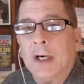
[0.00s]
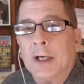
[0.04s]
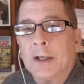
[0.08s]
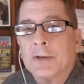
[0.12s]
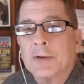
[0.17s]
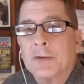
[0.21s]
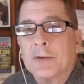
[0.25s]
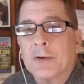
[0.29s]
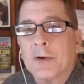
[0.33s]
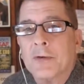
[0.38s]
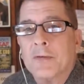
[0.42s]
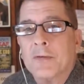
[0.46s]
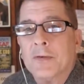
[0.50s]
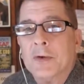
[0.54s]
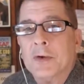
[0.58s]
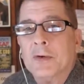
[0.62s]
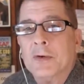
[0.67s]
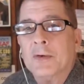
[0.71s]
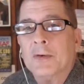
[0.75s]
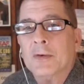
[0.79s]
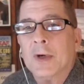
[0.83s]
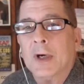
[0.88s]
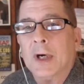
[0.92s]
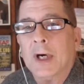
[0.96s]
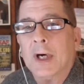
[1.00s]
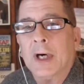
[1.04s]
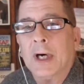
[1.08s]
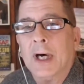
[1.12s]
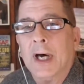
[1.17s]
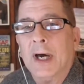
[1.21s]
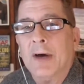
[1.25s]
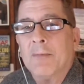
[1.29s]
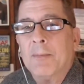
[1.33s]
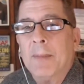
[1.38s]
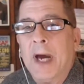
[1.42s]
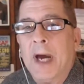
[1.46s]
So if you
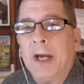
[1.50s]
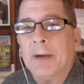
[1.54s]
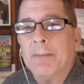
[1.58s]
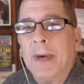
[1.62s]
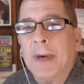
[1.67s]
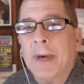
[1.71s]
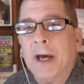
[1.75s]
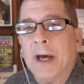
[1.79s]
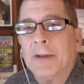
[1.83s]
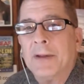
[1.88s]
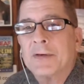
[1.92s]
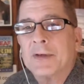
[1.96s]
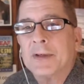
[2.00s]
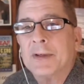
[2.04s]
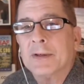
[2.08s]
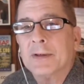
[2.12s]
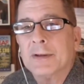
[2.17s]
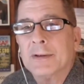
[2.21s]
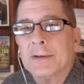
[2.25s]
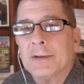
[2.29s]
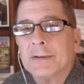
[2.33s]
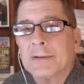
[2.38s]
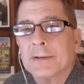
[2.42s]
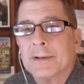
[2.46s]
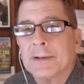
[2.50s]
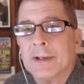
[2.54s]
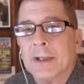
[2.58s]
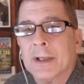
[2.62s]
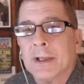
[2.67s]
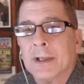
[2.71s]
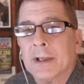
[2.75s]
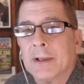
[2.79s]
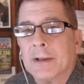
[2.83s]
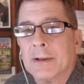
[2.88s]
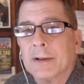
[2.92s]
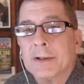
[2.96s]
have mad math skills
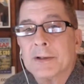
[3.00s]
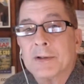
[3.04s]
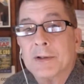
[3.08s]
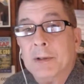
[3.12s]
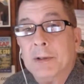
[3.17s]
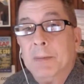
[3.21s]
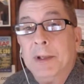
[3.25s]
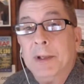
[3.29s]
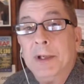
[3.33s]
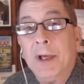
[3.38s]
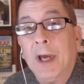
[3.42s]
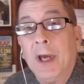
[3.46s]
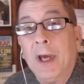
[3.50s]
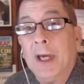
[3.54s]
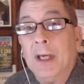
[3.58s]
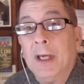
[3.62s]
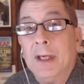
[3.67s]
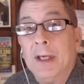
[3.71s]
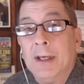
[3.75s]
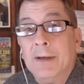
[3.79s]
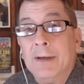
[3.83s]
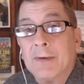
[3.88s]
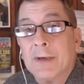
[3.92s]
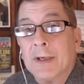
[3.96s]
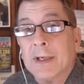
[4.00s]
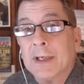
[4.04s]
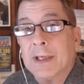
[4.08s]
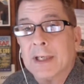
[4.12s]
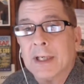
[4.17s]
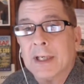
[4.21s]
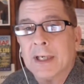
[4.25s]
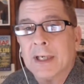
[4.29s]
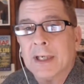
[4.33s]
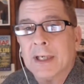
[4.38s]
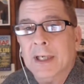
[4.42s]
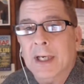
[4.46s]
or a CPA
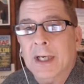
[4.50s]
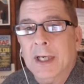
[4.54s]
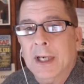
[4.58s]
even,